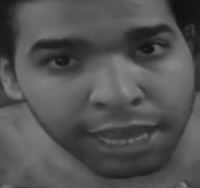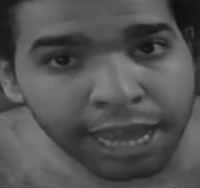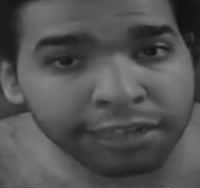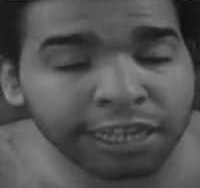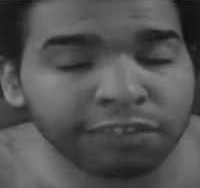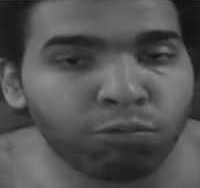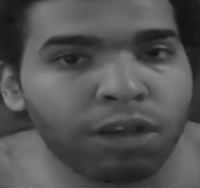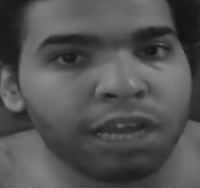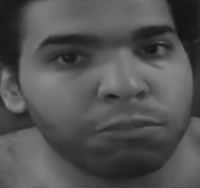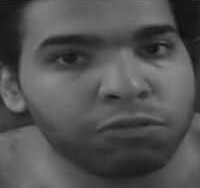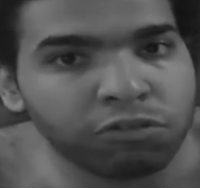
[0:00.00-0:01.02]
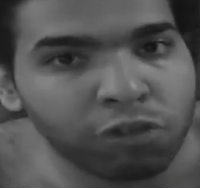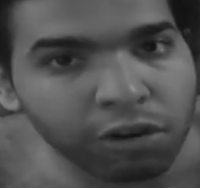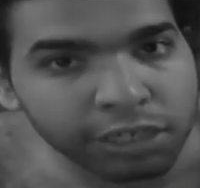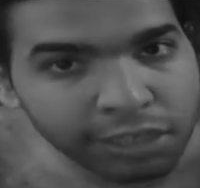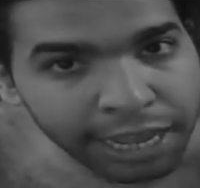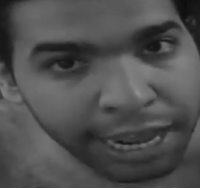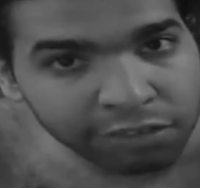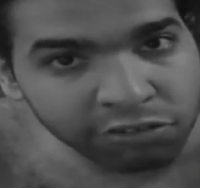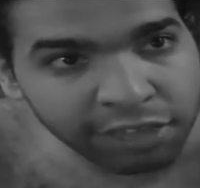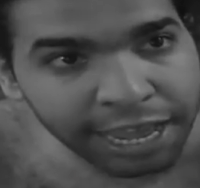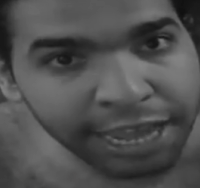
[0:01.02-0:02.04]
And that's why I'm starting the
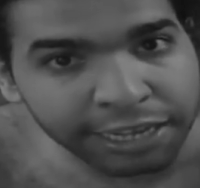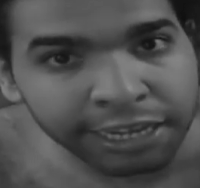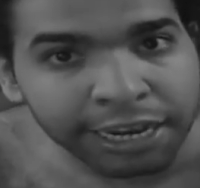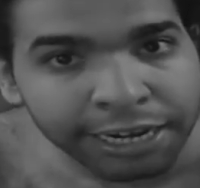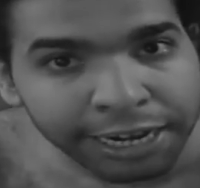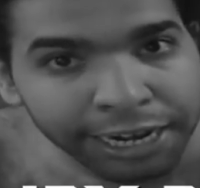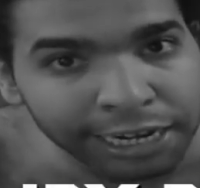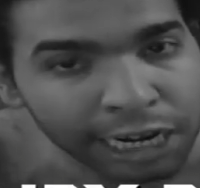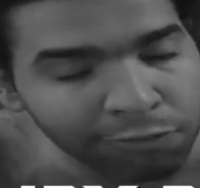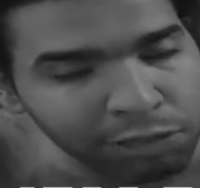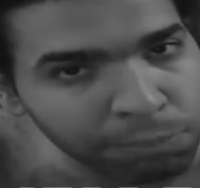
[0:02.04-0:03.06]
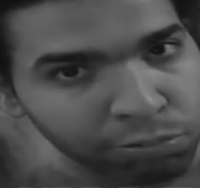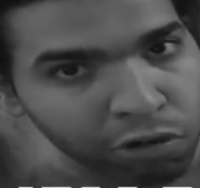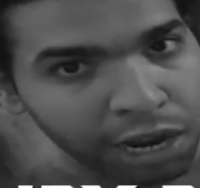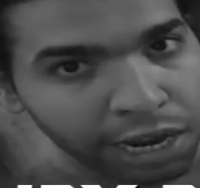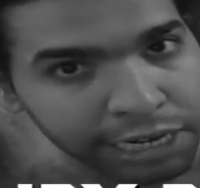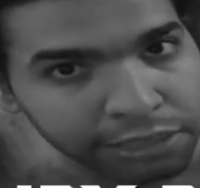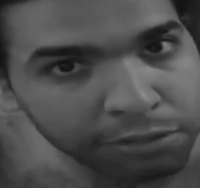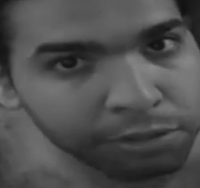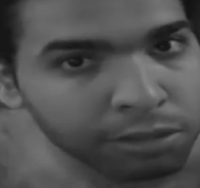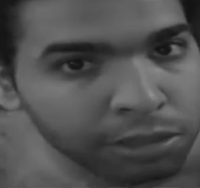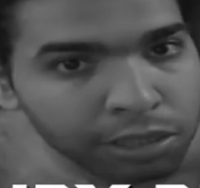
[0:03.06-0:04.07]
hashtag Hairy Pride,
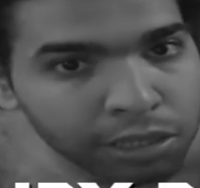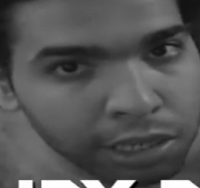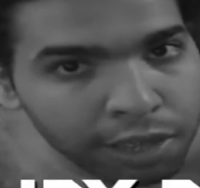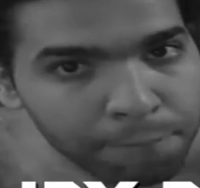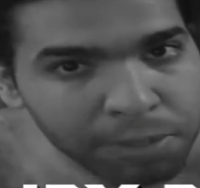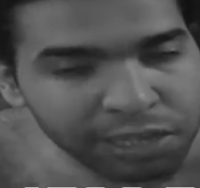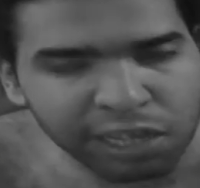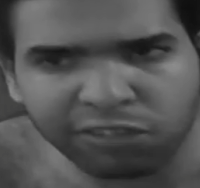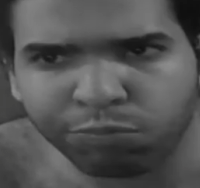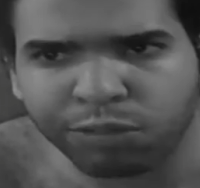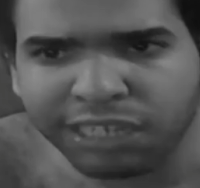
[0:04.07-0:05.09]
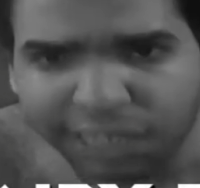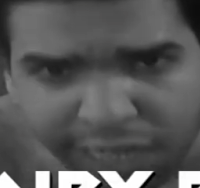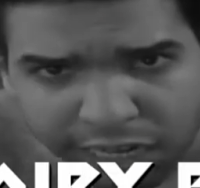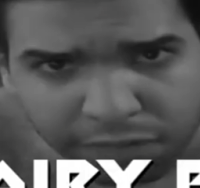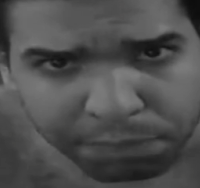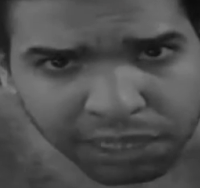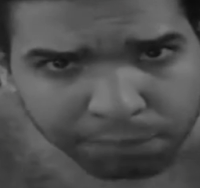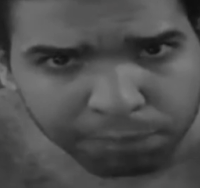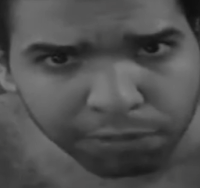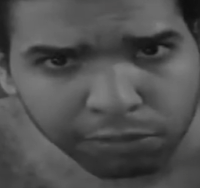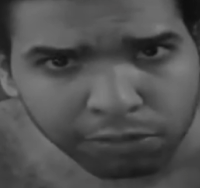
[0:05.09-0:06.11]
because we need
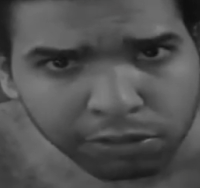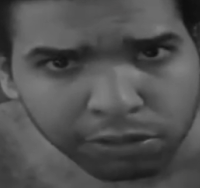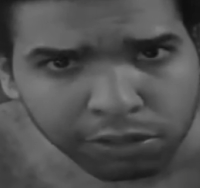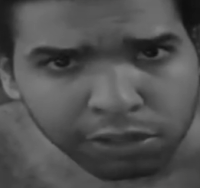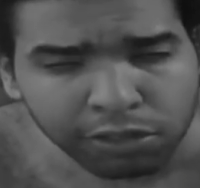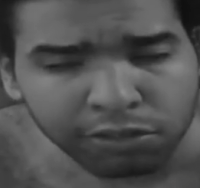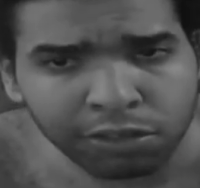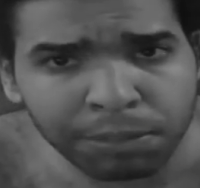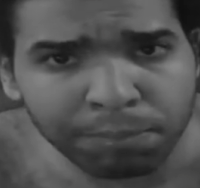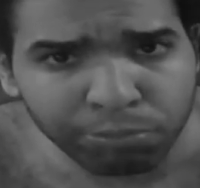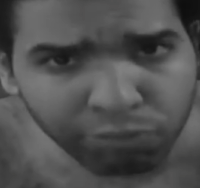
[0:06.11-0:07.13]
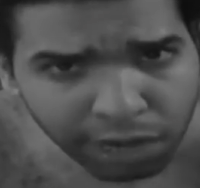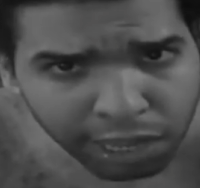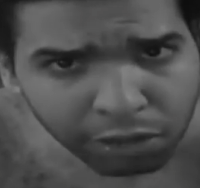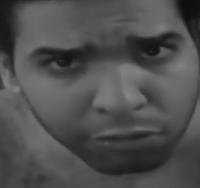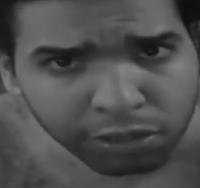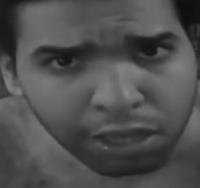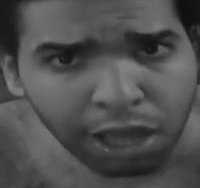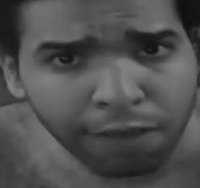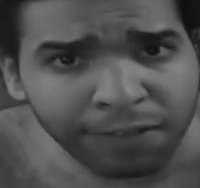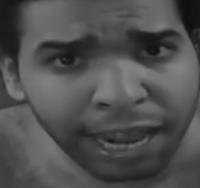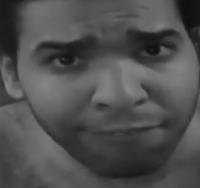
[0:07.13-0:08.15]
people to be proud
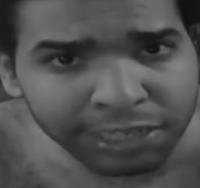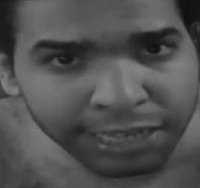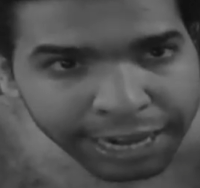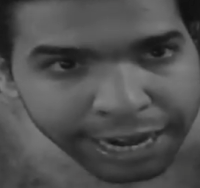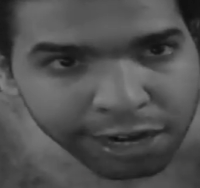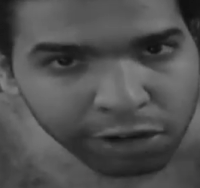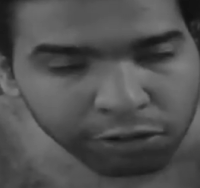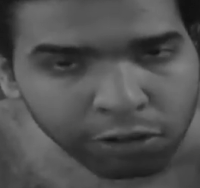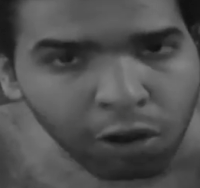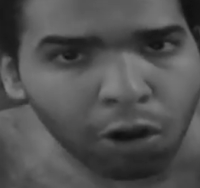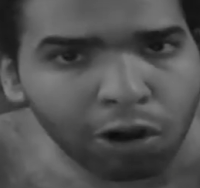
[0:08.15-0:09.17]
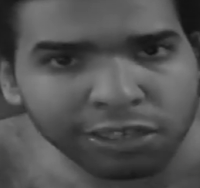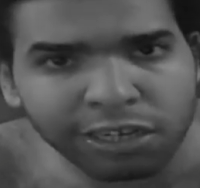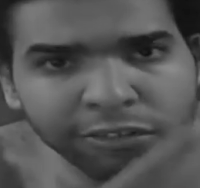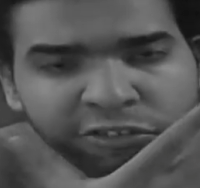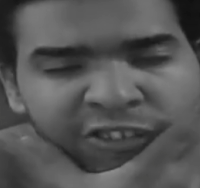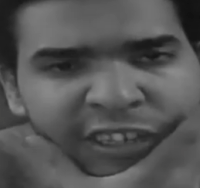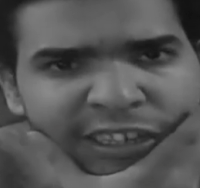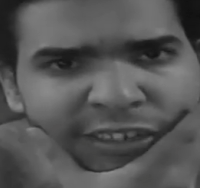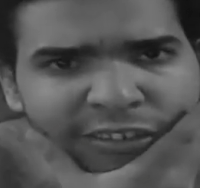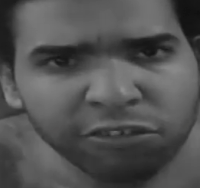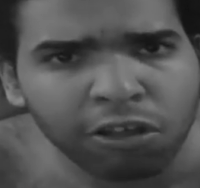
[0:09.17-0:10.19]
of having hair on their
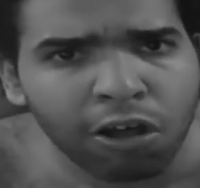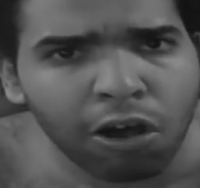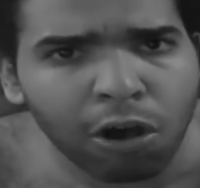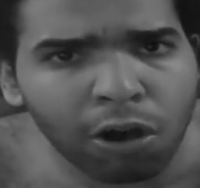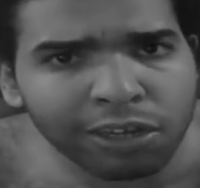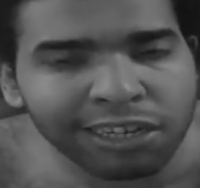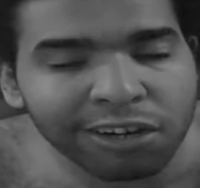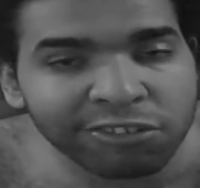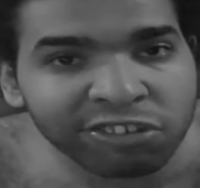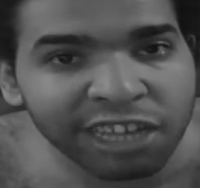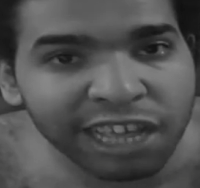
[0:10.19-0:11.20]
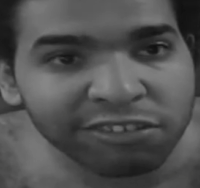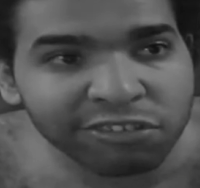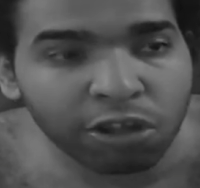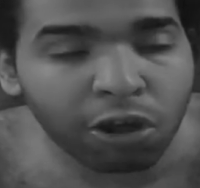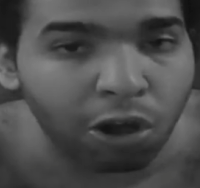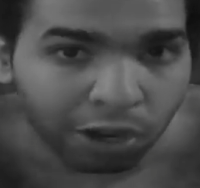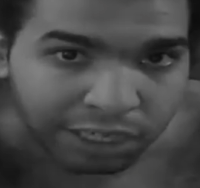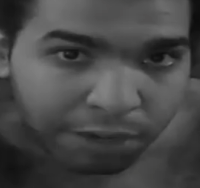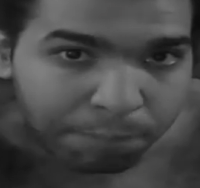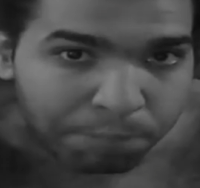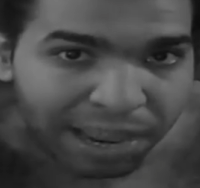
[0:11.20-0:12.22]
chins, on their chest, on
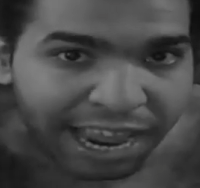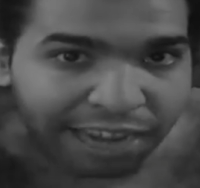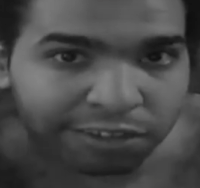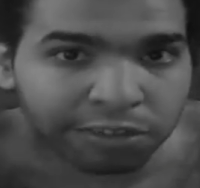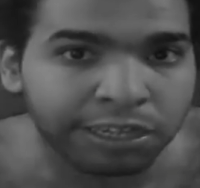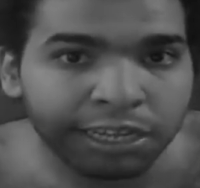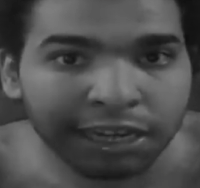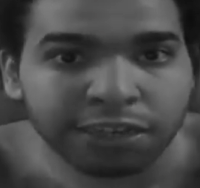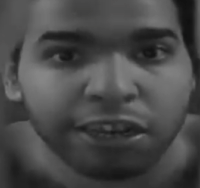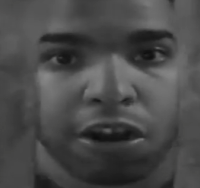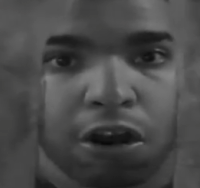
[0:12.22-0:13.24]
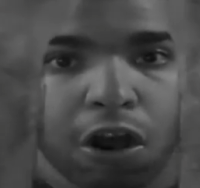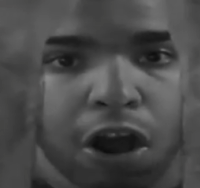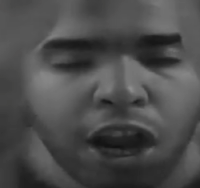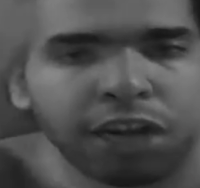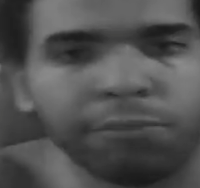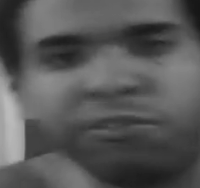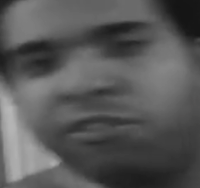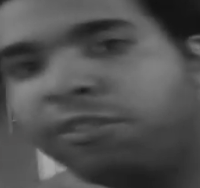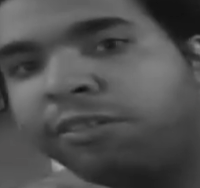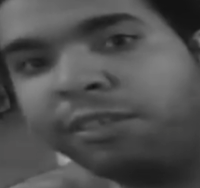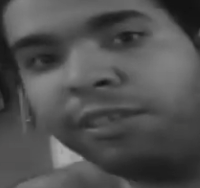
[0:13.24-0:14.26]
their back, their arms,
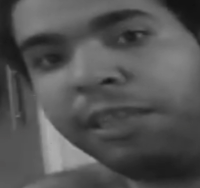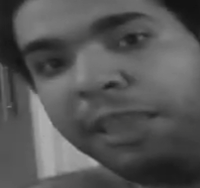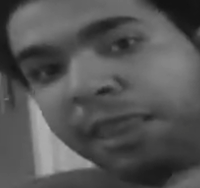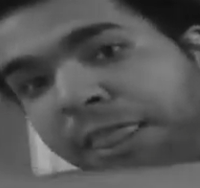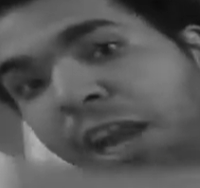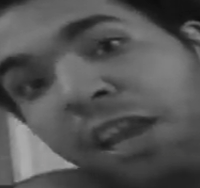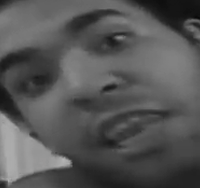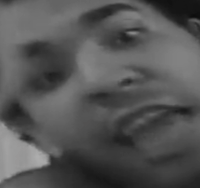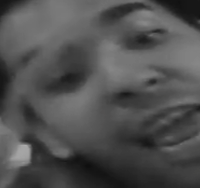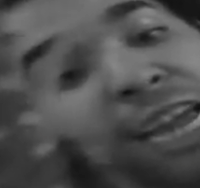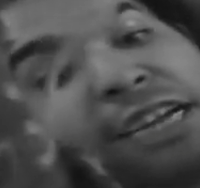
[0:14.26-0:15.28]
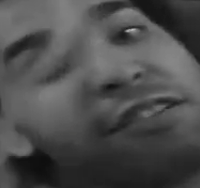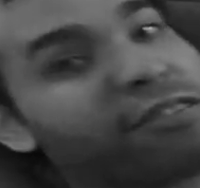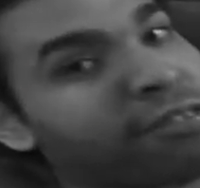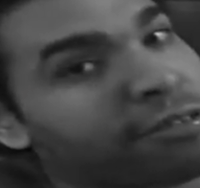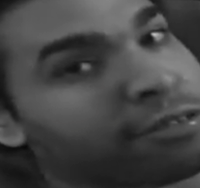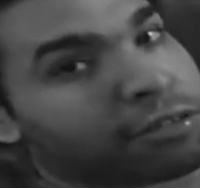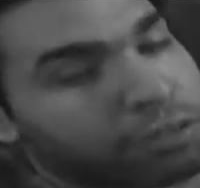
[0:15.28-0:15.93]
their legs.